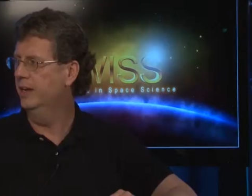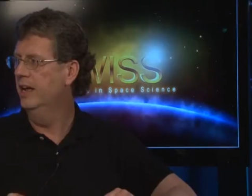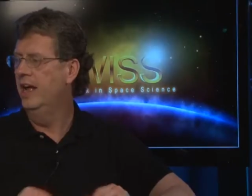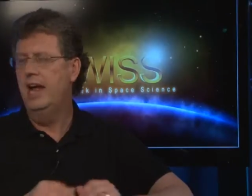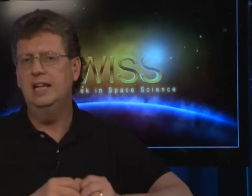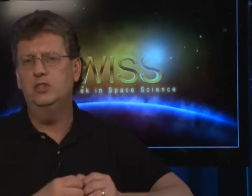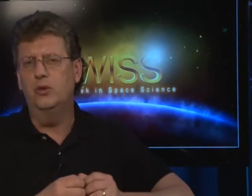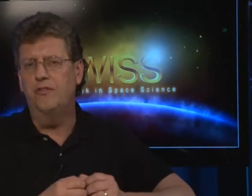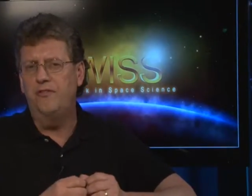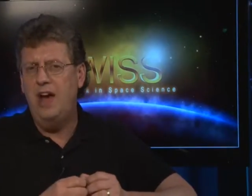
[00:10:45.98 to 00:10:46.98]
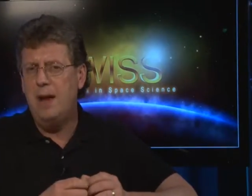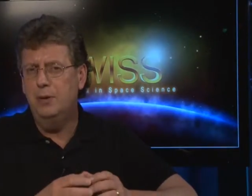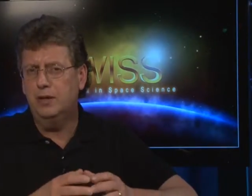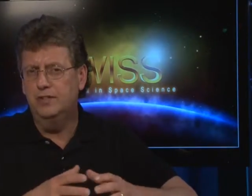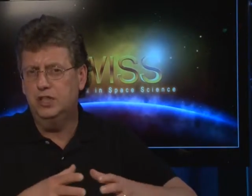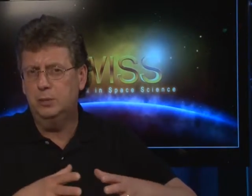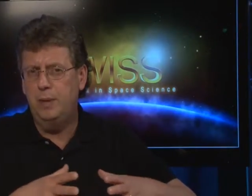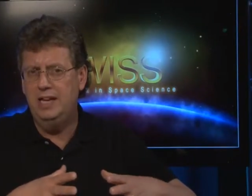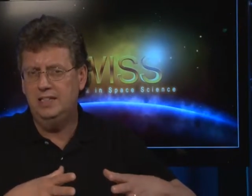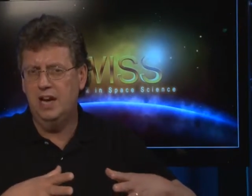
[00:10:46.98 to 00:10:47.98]
Okay. And so the fabric of
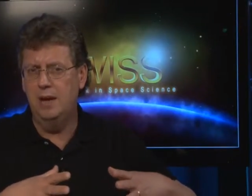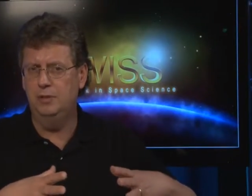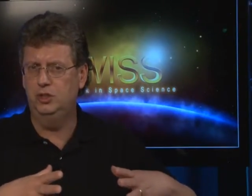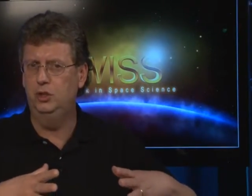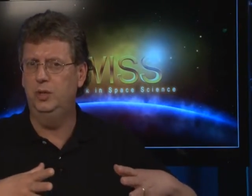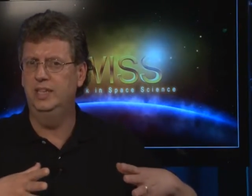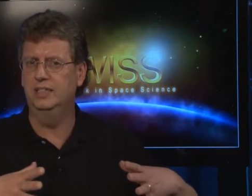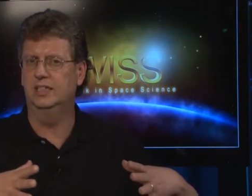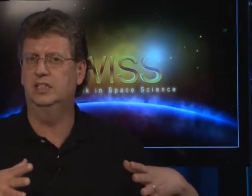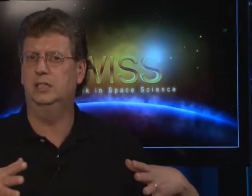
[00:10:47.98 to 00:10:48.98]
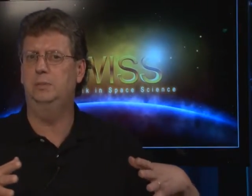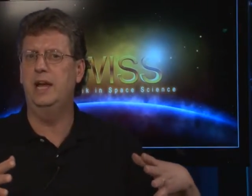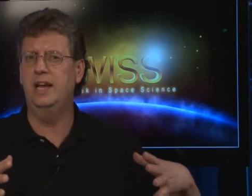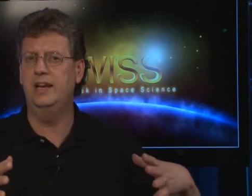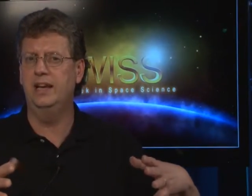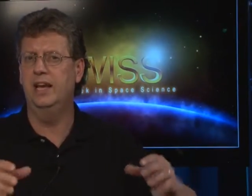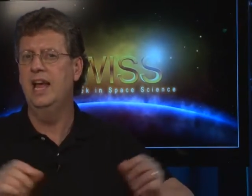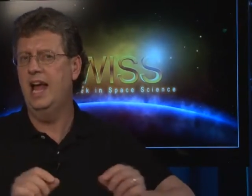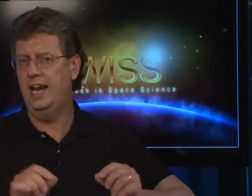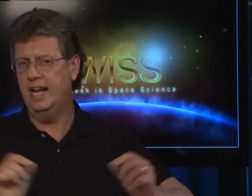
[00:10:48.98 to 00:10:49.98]
space time is doing this expanding.
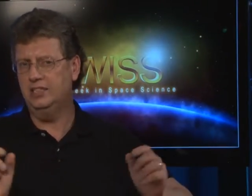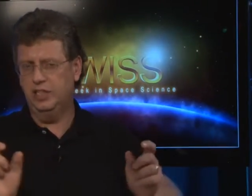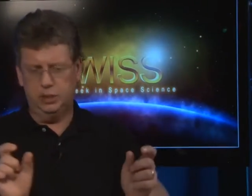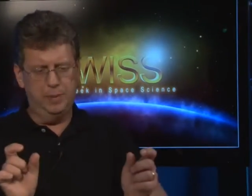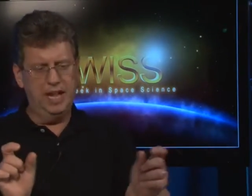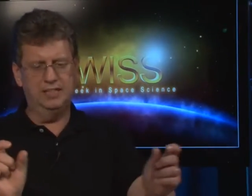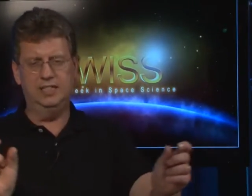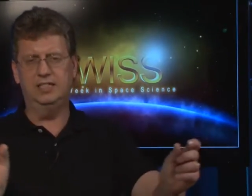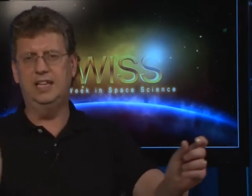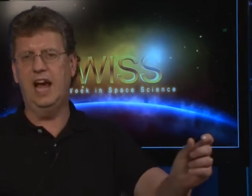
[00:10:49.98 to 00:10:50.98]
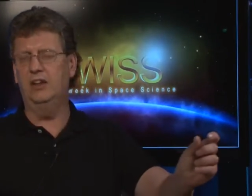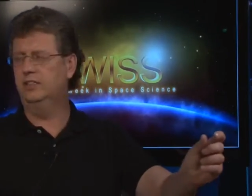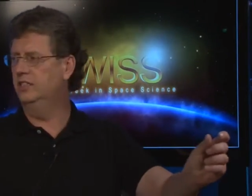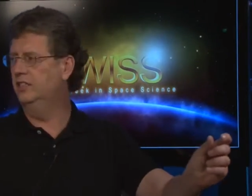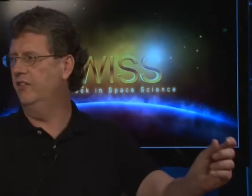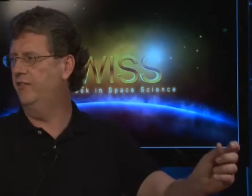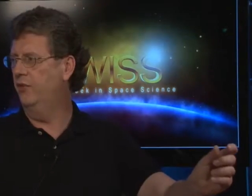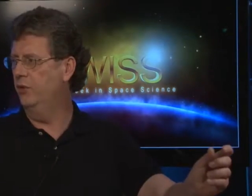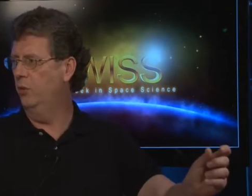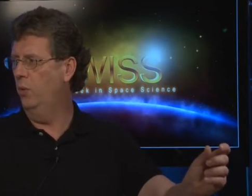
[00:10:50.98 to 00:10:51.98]
And as it expands, these galaxies get
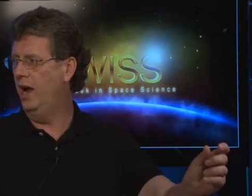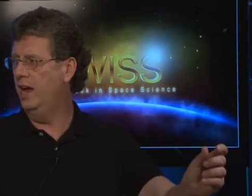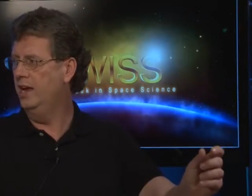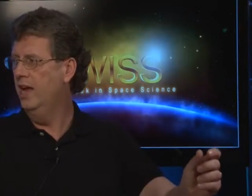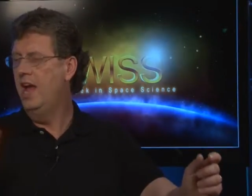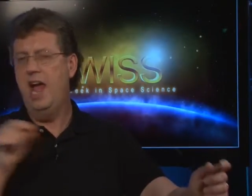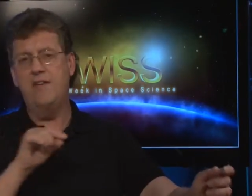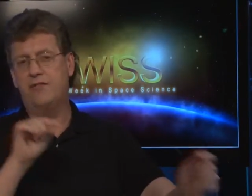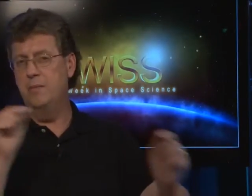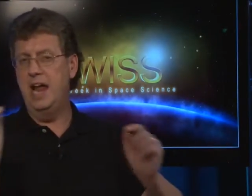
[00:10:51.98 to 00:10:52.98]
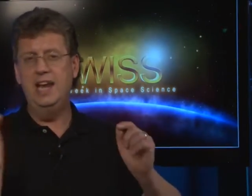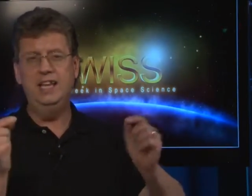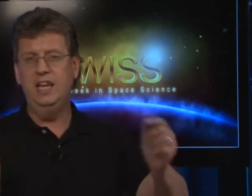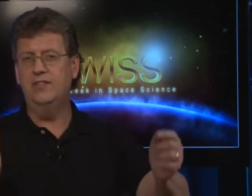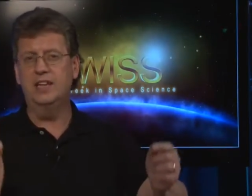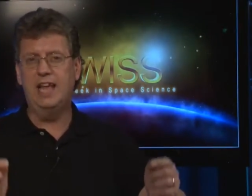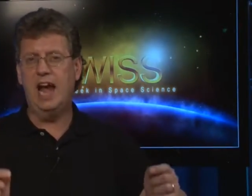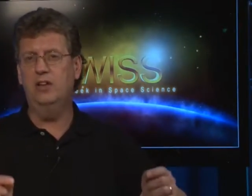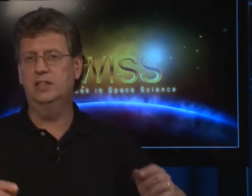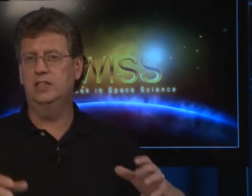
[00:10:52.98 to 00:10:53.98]
further away. And from any given
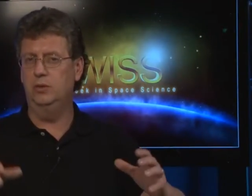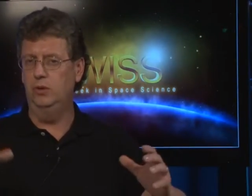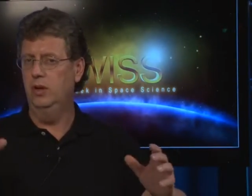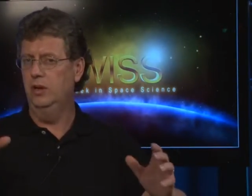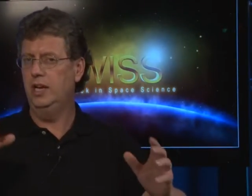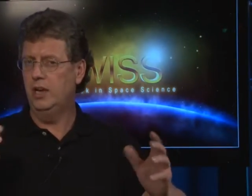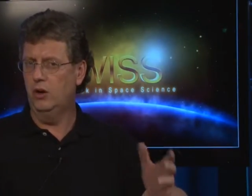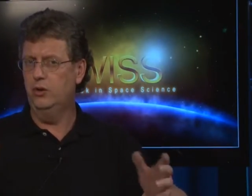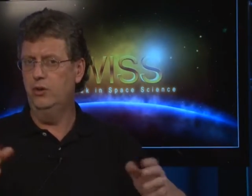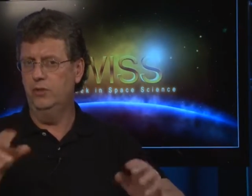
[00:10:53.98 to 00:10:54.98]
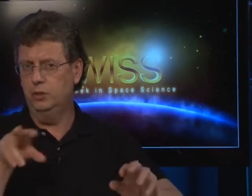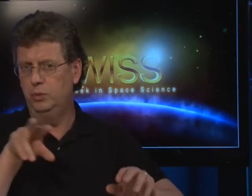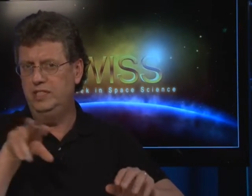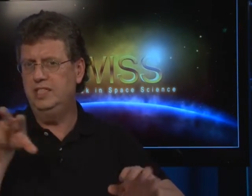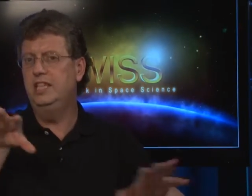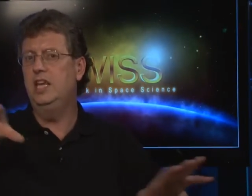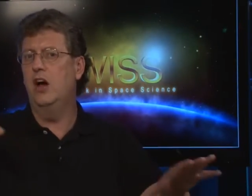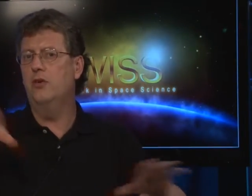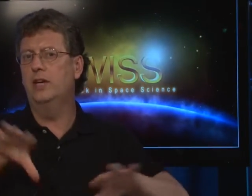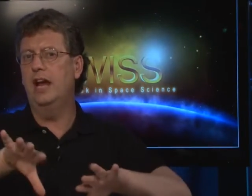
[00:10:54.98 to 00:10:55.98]
galaxy in our universe, we see the
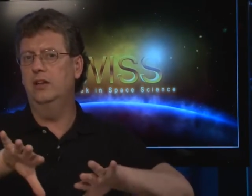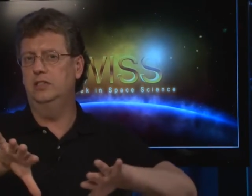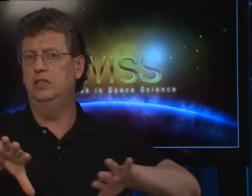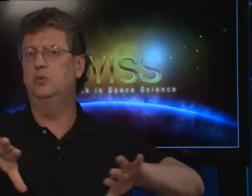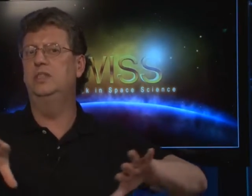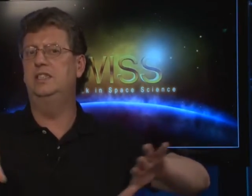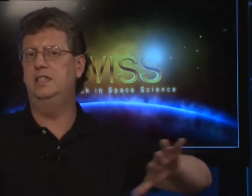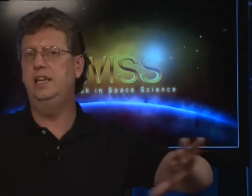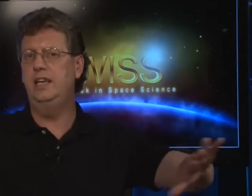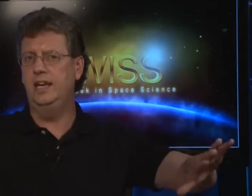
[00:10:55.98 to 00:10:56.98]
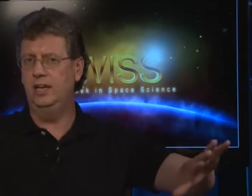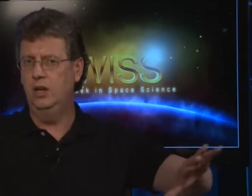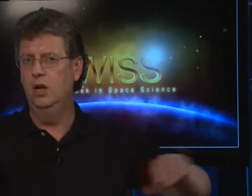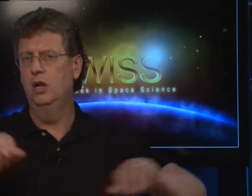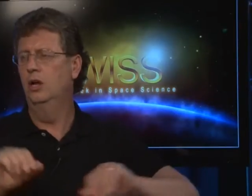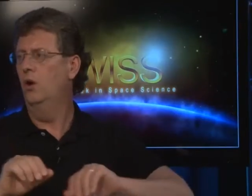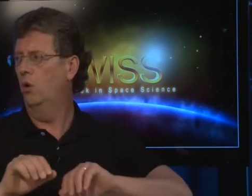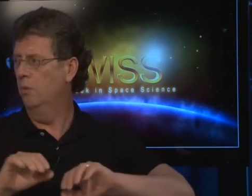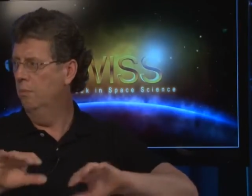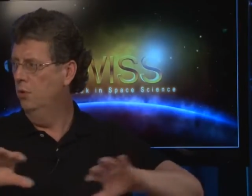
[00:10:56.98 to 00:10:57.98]
other galaxies receding
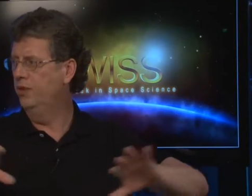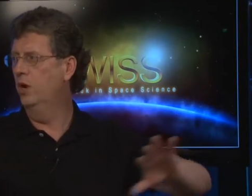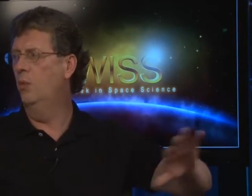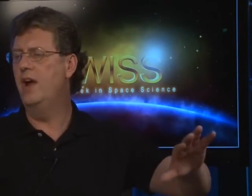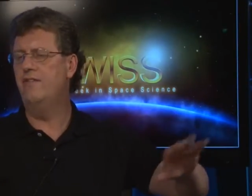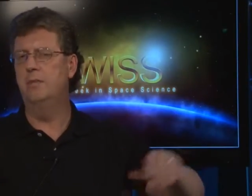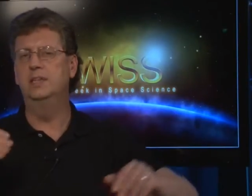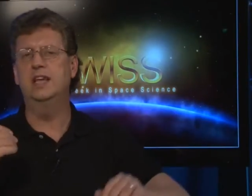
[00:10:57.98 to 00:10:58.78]
or moving away from us.